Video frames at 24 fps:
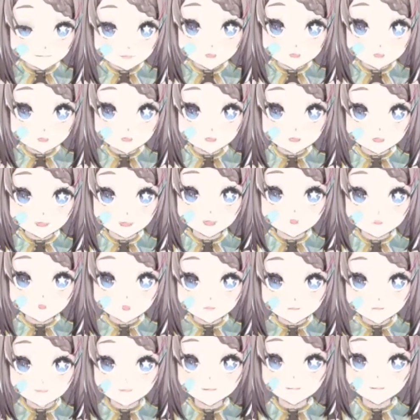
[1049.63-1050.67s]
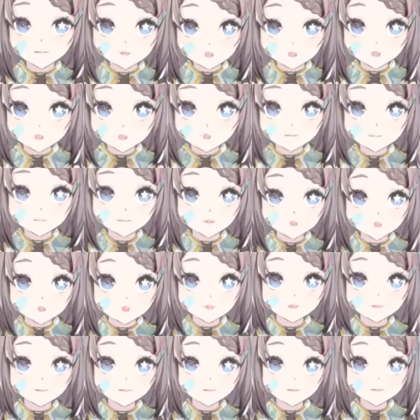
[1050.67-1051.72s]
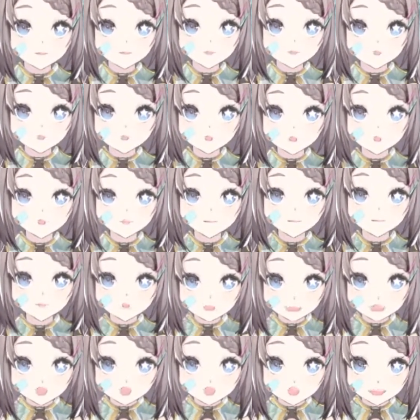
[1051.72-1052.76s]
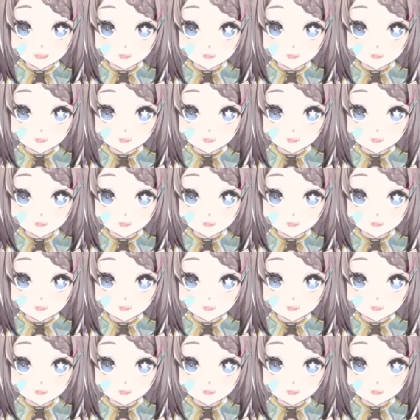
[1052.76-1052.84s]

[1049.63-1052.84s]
That may be one of those stuff that